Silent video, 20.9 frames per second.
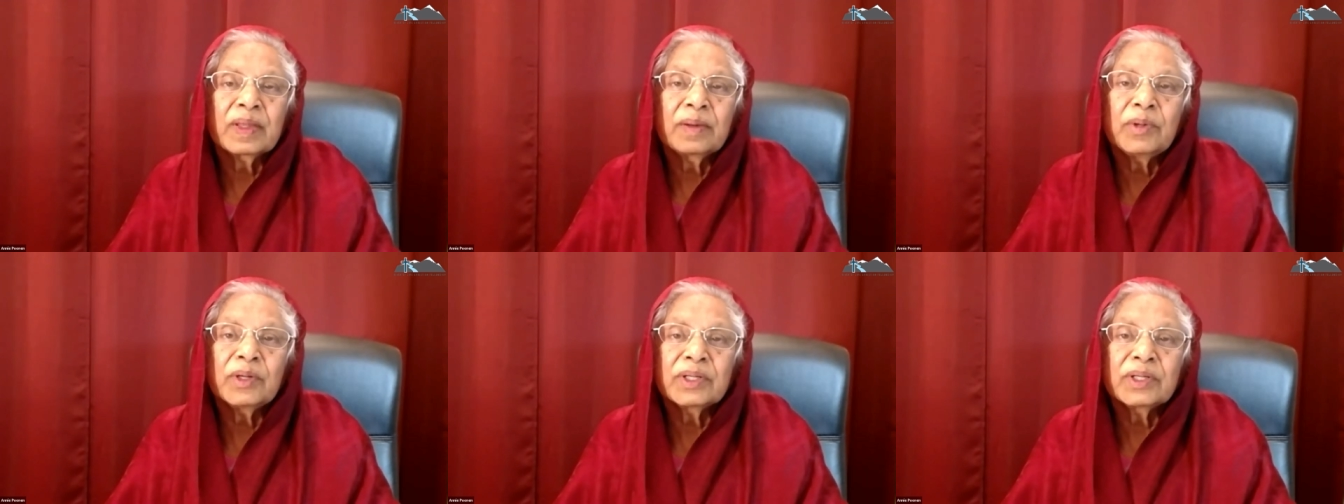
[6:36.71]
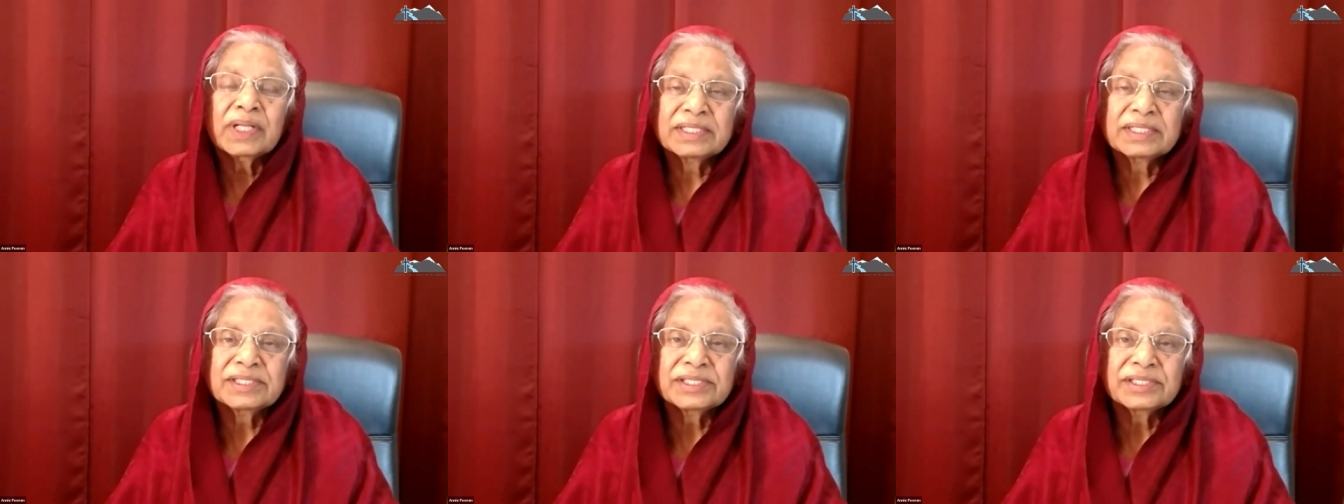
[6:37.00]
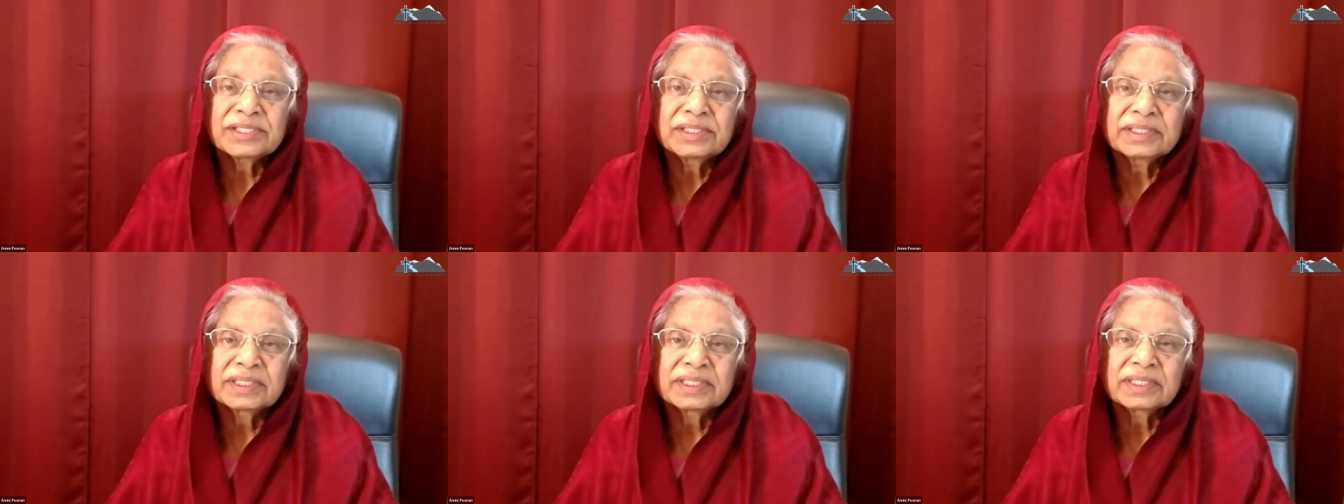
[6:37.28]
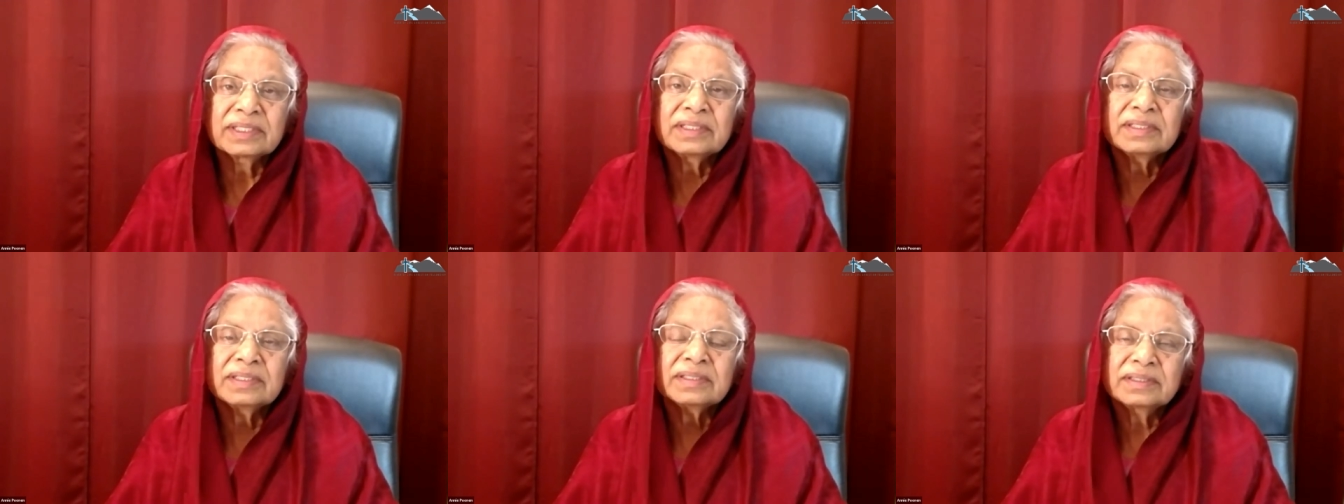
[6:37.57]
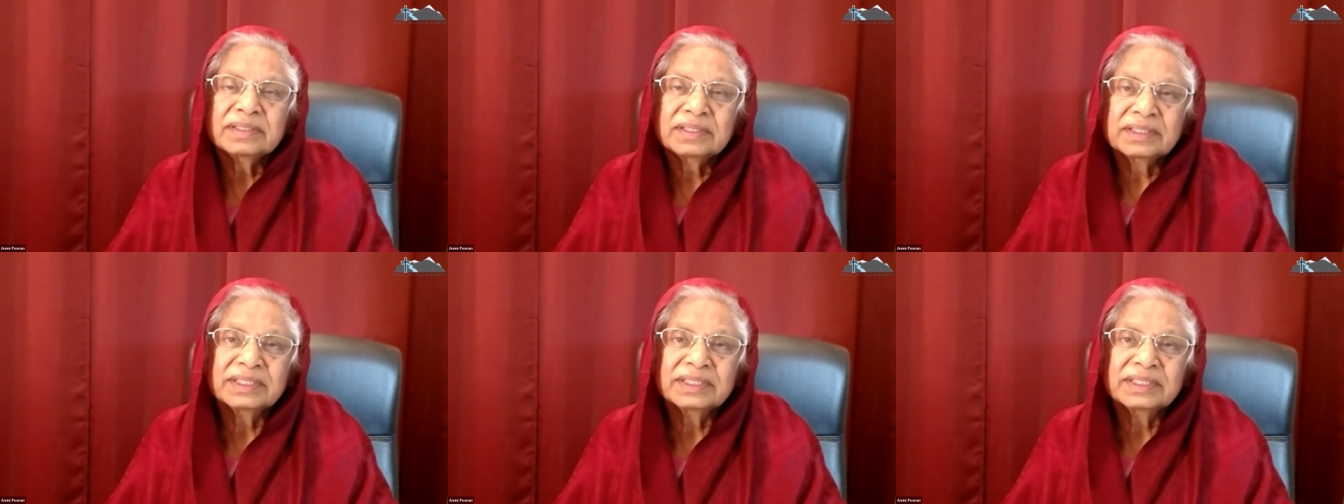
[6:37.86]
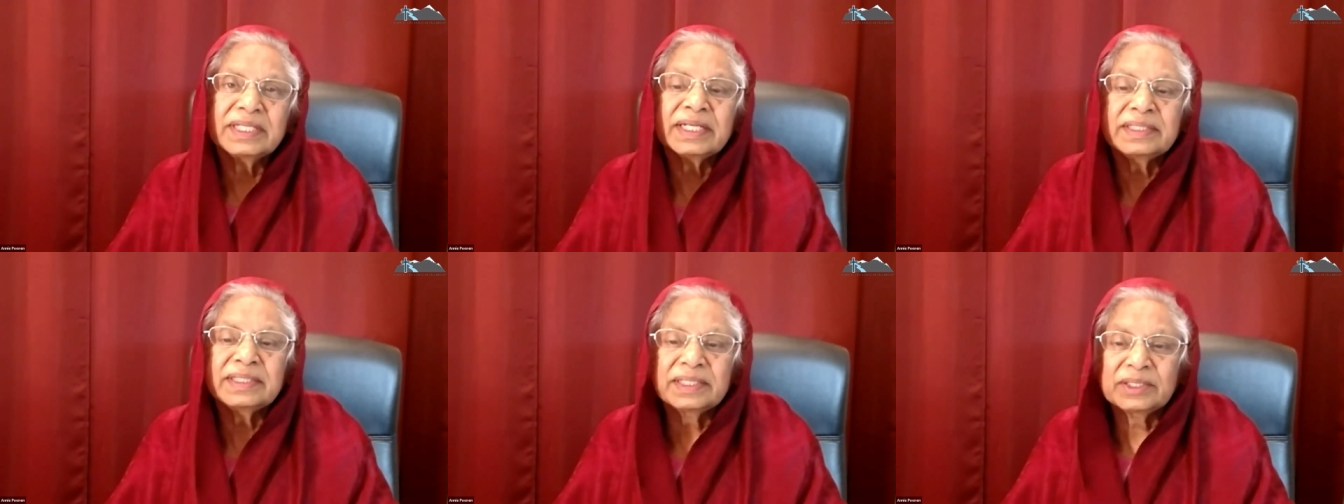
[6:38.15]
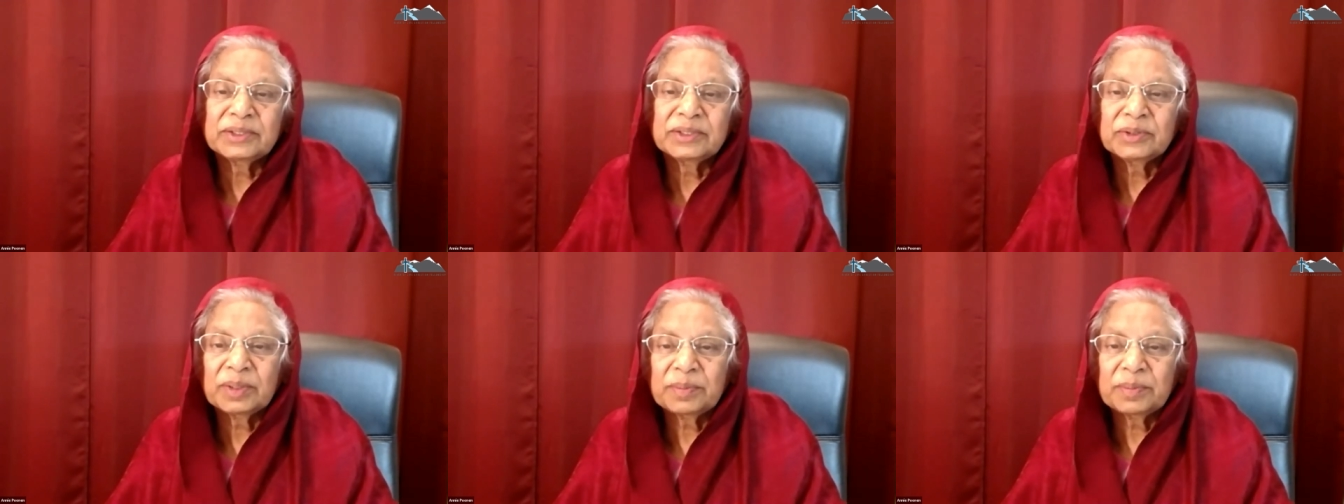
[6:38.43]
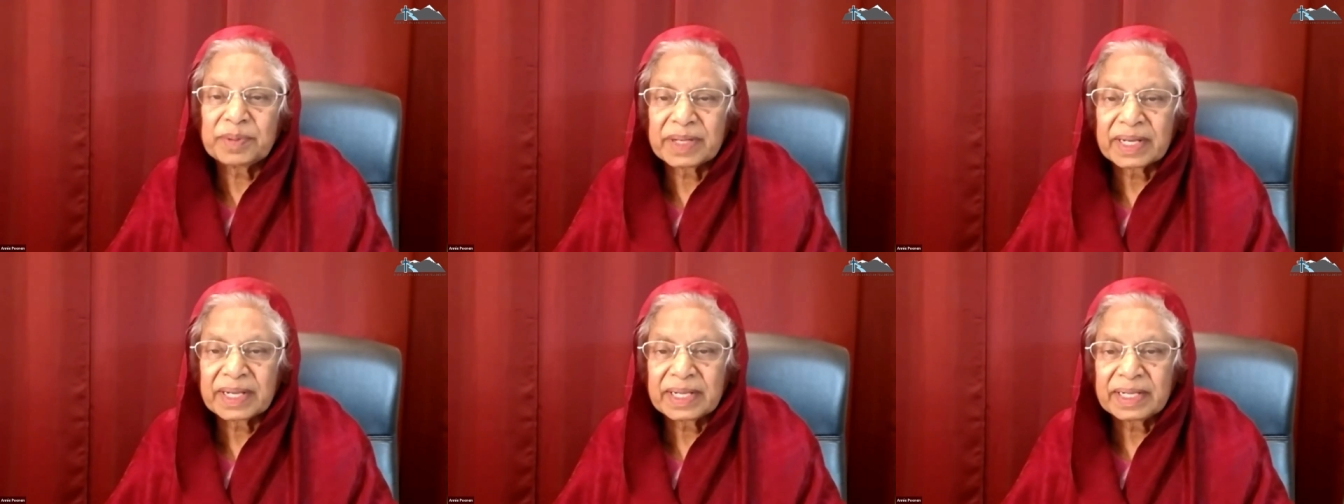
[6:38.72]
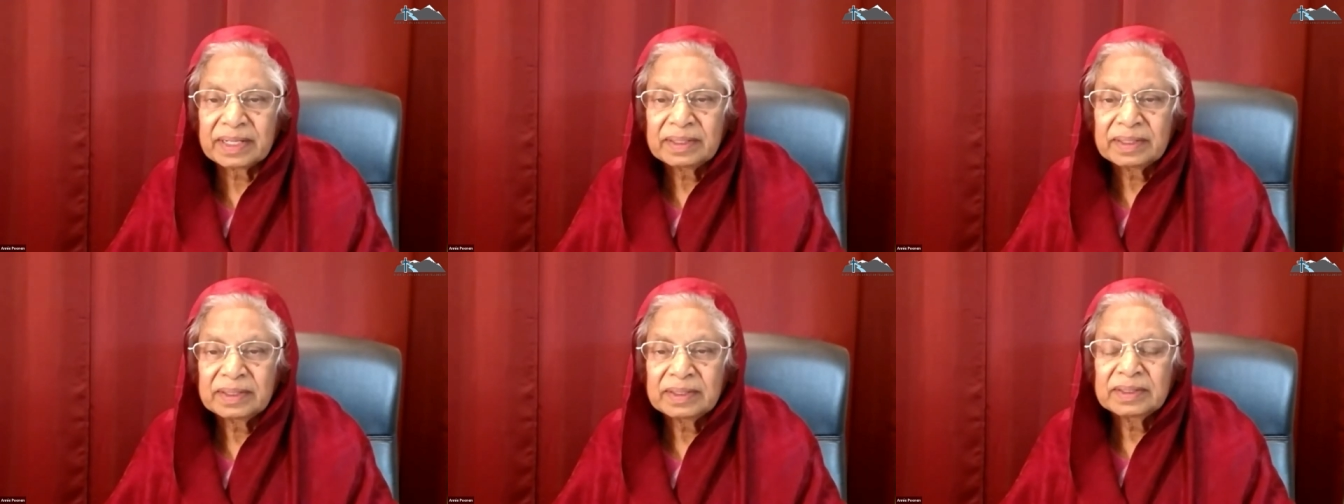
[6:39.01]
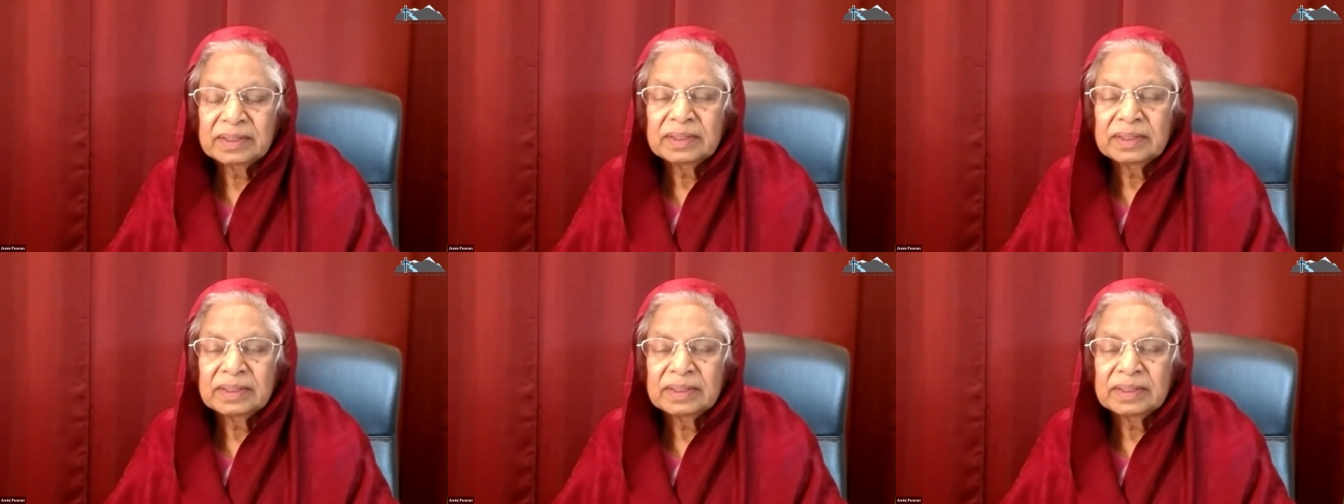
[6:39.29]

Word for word: about our children, turn that into a prayer.